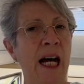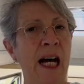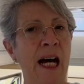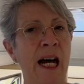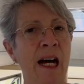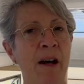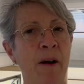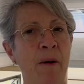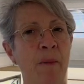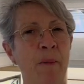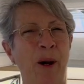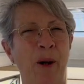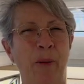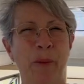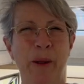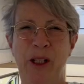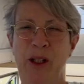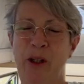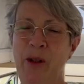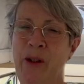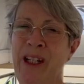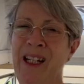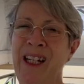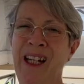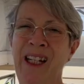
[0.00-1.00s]
I'll be
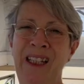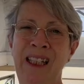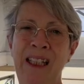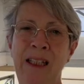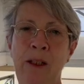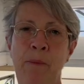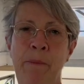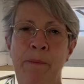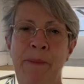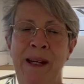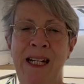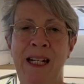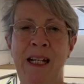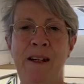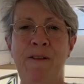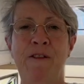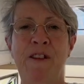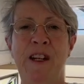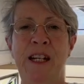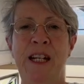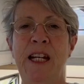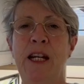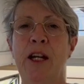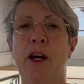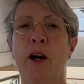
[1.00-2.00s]
doing a little mini
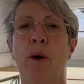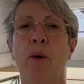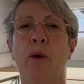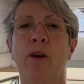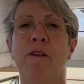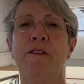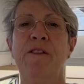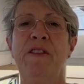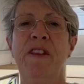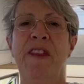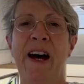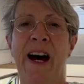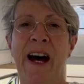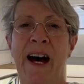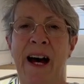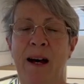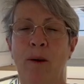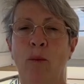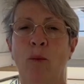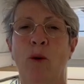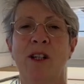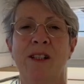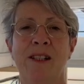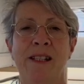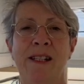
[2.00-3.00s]
video of
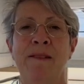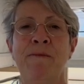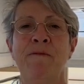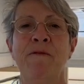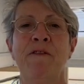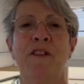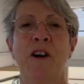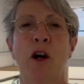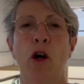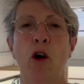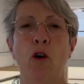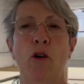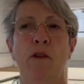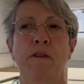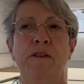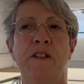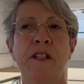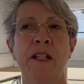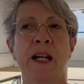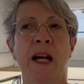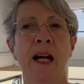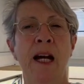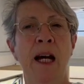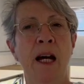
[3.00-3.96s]
that, what's involved.